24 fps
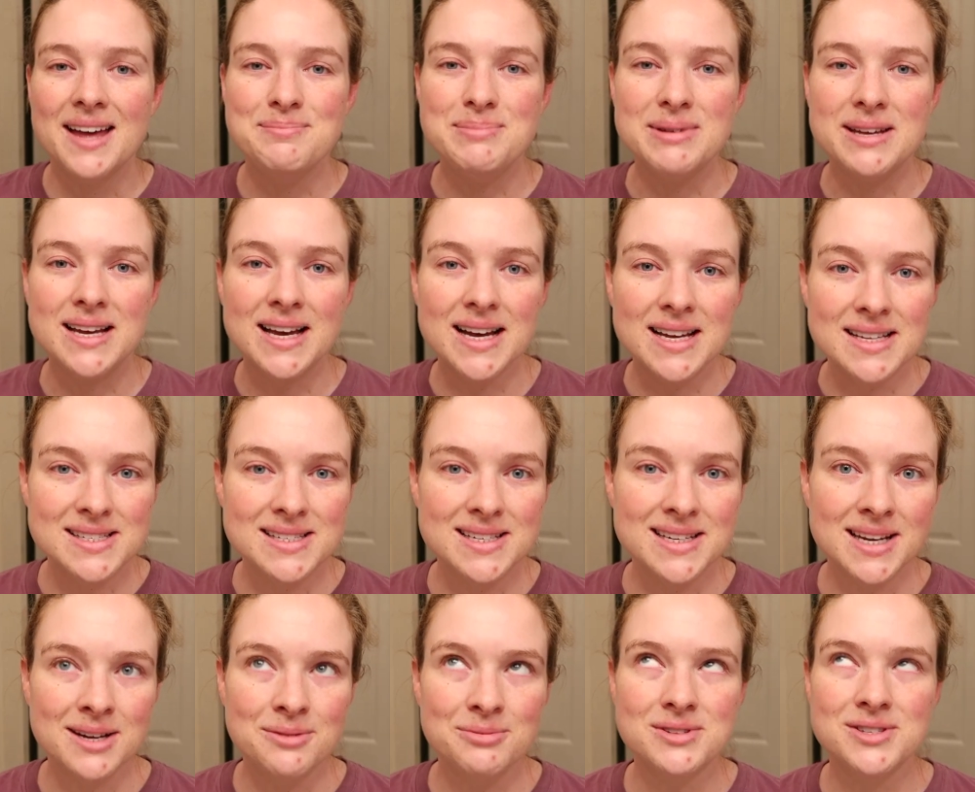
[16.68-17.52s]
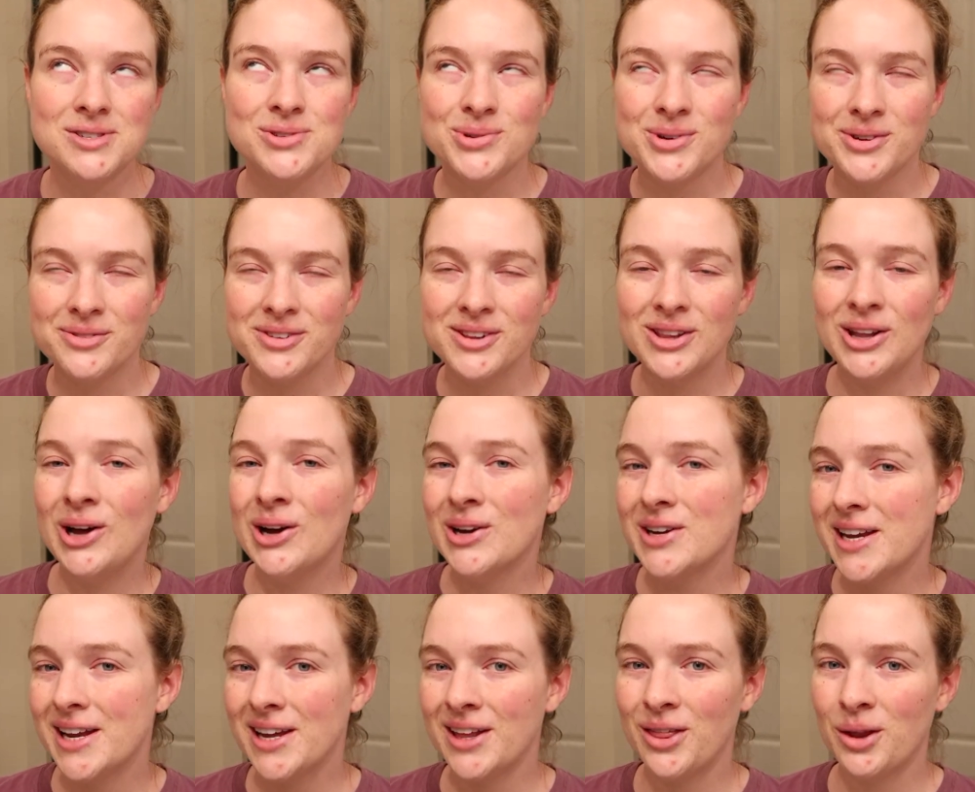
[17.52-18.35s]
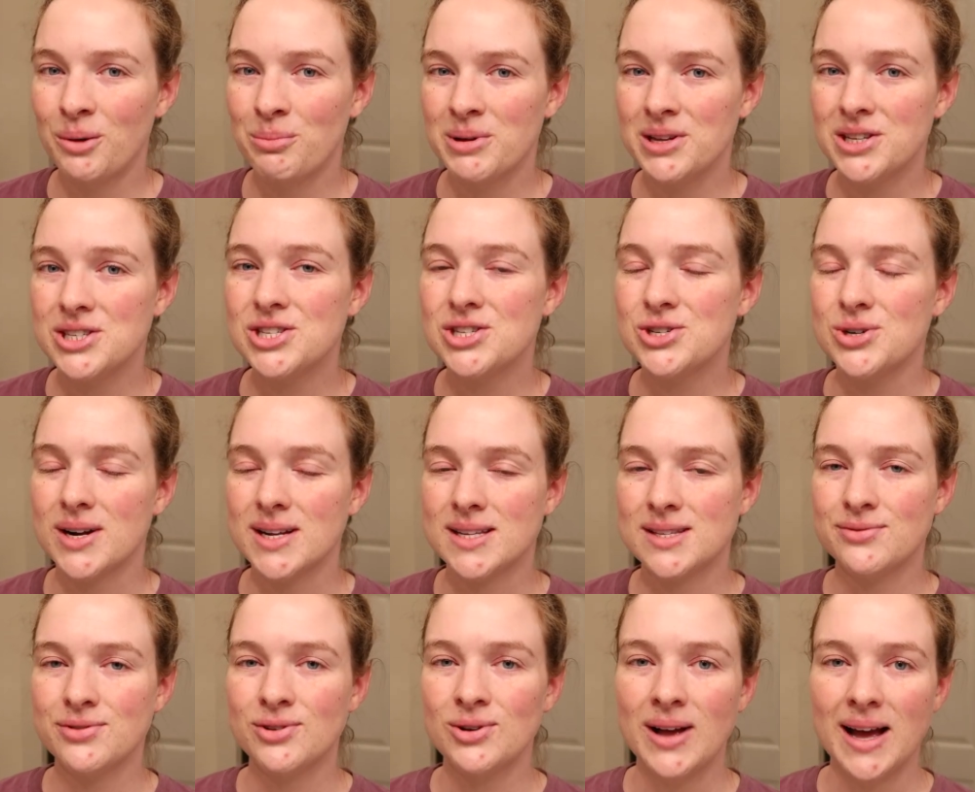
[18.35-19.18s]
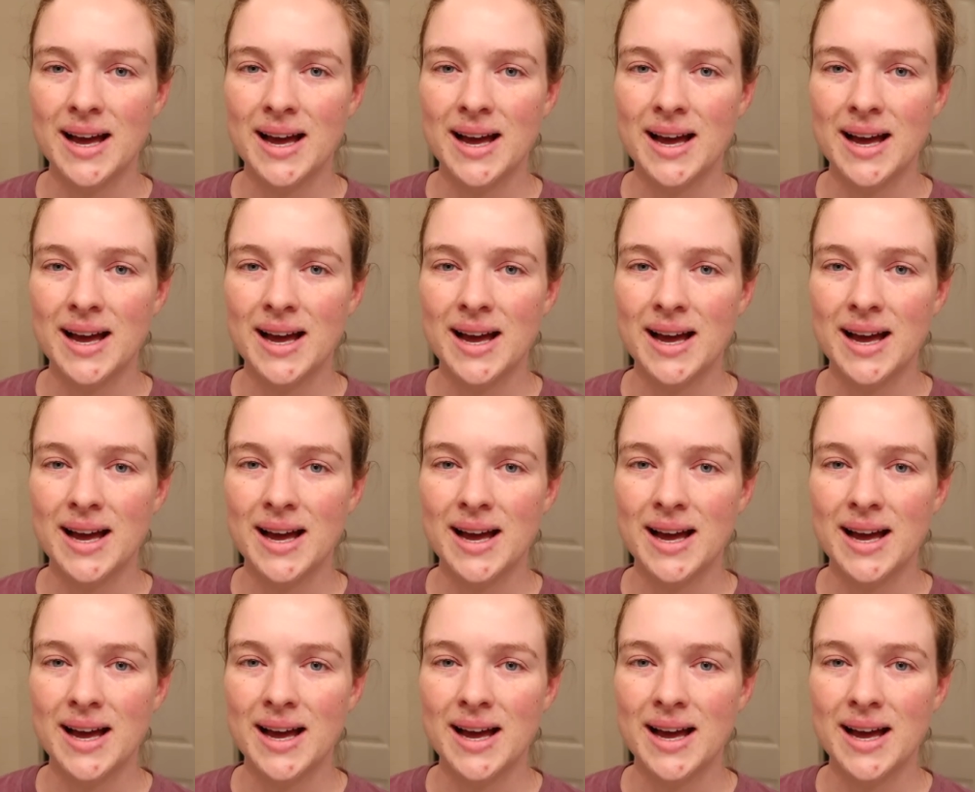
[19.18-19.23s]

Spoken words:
Because today was sort of a long day, a little bit stressful,